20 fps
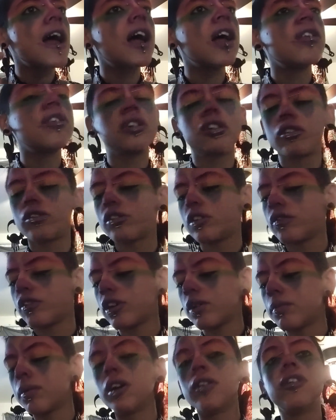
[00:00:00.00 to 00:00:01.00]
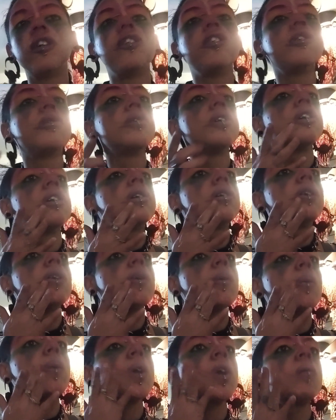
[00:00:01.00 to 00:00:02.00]
Asking yourself, how badly do you want it,
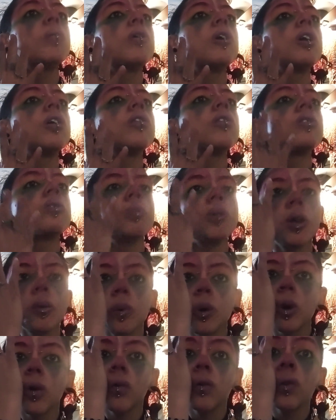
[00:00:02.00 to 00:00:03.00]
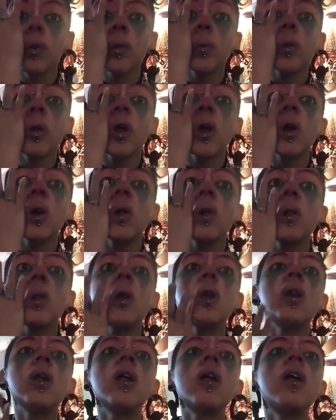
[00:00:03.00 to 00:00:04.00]
your makeup case to be perfectly black and
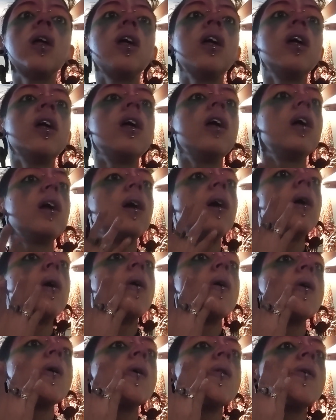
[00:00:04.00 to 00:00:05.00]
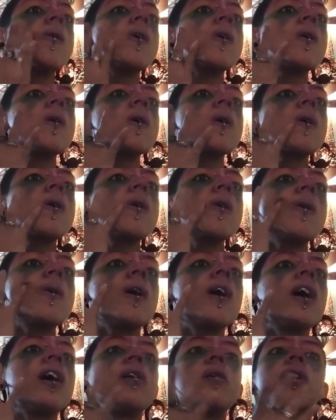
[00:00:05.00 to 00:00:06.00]
clean? And going, you know
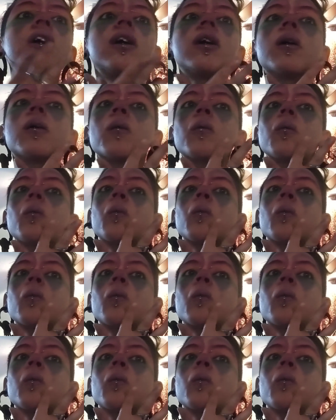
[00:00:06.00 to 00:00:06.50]
what, I don't care.